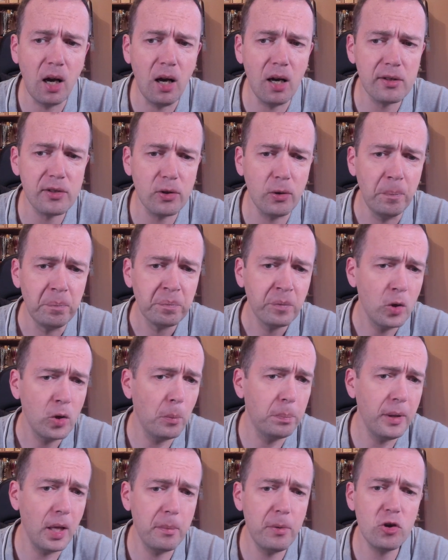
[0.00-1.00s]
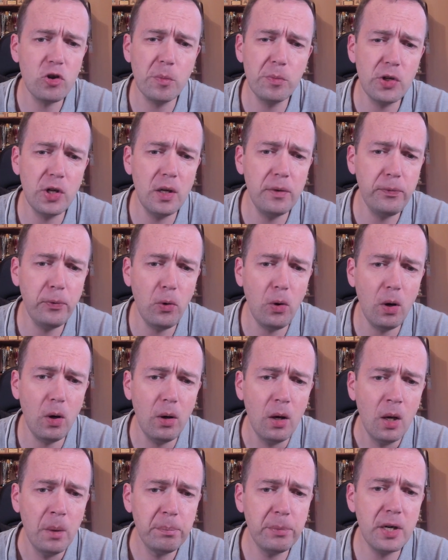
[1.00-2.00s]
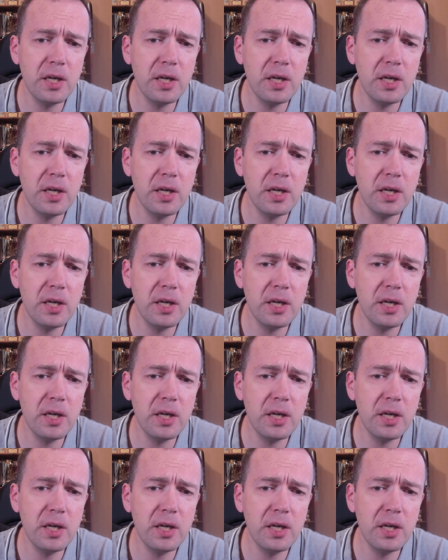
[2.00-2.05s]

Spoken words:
castle, you play bishop g4,